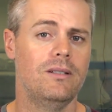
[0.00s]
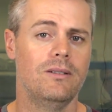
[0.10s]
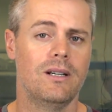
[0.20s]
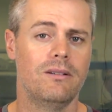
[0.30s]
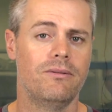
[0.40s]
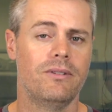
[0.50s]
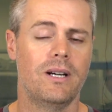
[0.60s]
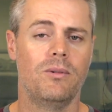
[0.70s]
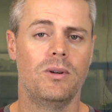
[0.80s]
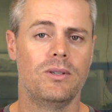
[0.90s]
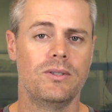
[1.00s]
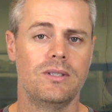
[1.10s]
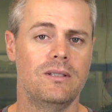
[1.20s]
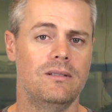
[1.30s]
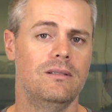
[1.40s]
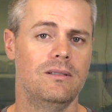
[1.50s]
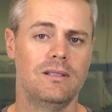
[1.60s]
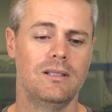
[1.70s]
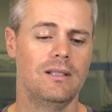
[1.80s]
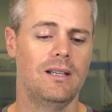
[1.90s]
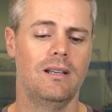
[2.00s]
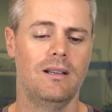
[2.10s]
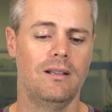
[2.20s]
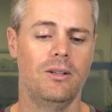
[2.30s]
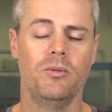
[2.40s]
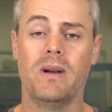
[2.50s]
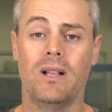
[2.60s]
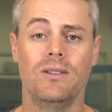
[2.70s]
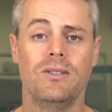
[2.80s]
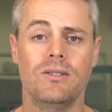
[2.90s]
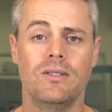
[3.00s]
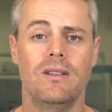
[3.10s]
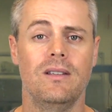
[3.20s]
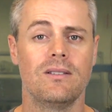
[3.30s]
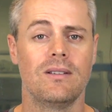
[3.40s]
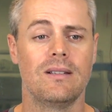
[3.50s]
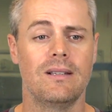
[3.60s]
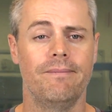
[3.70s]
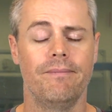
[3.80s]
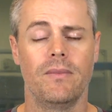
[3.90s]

You have firewalls and load balancers and things like that.